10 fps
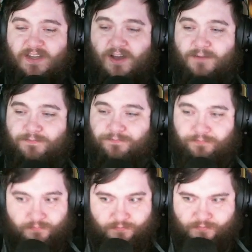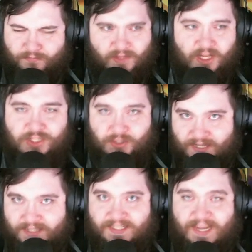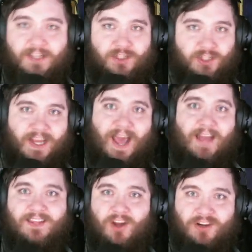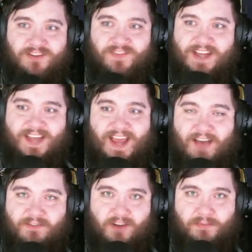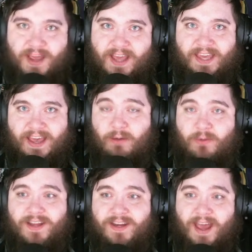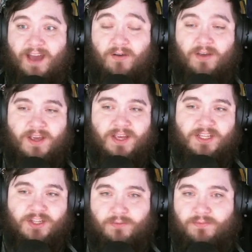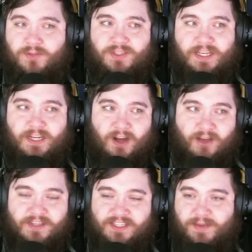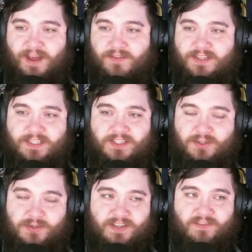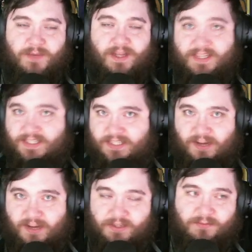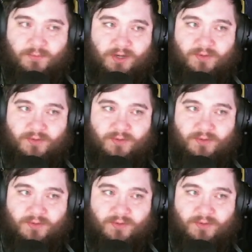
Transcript: on. So let's take a look at the artifacts I have on my account now. So you'll see here, obviously, we have this exclusive, but this is not what's important.